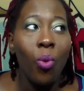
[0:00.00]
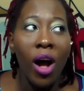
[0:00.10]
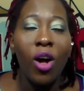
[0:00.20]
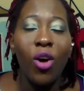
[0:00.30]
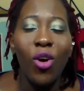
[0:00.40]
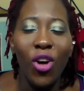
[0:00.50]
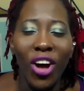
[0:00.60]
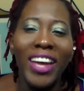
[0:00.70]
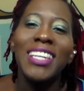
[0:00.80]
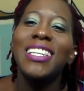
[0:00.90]
while
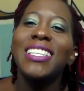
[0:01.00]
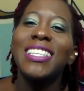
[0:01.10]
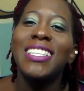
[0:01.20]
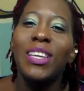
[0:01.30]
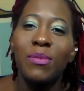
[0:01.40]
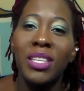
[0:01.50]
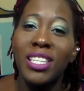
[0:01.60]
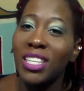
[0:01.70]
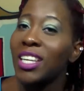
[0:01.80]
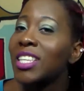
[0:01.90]
on some of
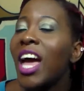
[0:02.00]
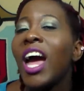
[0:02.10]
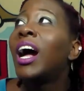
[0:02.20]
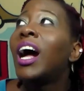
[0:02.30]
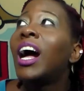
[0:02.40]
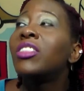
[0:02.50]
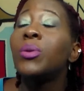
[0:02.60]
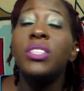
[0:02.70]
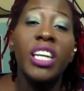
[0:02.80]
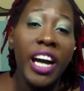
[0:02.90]
these sites.
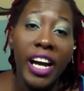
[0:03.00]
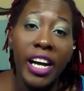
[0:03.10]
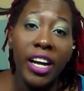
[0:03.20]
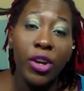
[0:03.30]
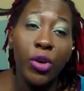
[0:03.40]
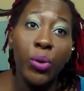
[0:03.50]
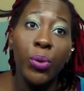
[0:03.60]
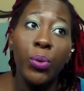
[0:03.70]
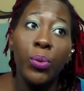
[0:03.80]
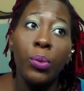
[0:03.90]
There was a guy
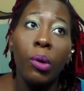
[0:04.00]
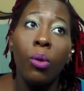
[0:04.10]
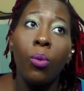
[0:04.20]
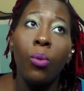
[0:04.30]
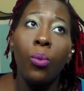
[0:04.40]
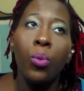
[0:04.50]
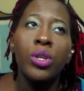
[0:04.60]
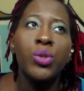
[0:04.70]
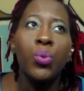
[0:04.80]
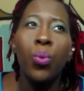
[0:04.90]
who
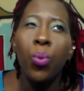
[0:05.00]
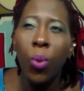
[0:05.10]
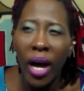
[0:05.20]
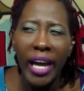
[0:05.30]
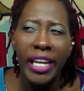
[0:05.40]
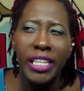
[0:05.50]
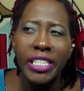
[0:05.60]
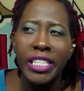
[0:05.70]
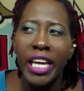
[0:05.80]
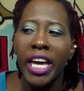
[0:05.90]
was white,
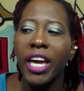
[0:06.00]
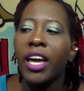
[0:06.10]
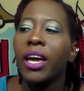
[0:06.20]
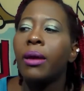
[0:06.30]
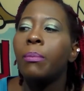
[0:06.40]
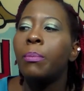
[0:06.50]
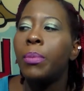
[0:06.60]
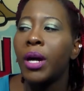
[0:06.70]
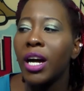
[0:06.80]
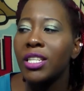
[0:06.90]

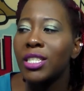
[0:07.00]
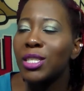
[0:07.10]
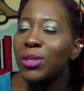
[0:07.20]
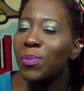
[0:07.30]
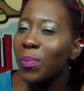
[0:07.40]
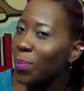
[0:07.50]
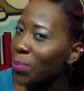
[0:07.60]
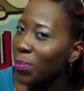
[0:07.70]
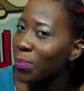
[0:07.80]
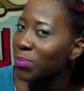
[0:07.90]
but
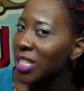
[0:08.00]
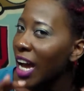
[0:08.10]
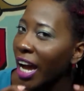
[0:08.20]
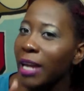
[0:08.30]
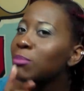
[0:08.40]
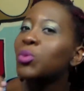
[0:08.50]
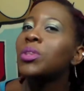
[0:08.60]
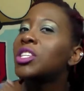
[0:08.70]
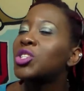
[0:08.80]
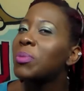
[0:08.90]
tight
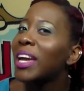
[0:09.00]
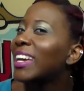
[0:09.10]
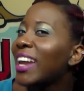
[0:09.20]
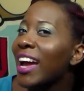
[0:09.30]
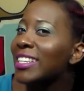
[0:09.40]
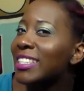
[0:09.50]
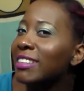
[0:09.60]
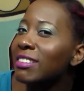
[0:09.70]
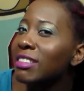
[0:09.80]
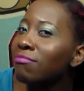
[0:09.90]
with a Jamaican
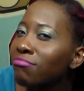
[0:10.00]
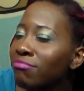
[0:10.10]
accent.